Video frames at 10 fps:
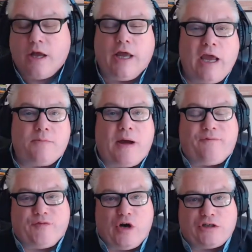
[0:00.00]
In my
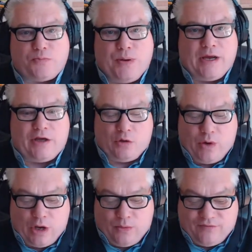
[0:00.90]
first pick of the
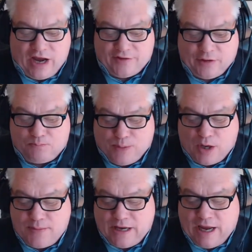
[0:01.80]
week, we've got the
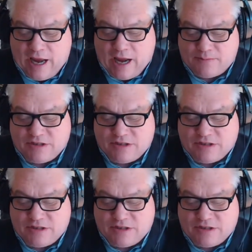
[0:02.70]
Birmingham